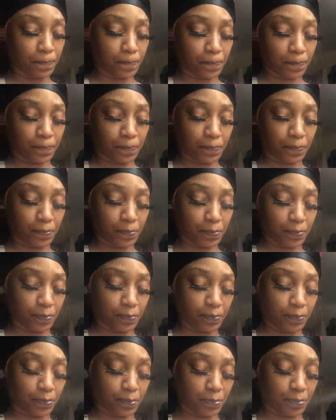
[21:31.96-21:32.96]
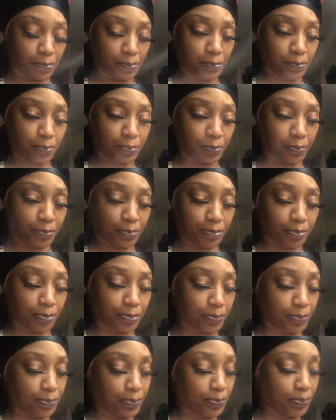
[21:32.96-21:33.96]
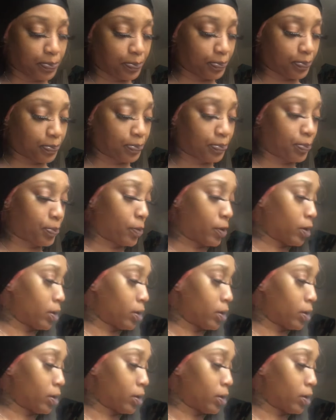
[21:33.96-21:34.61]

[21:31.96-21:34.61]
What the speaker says: (no one is talking)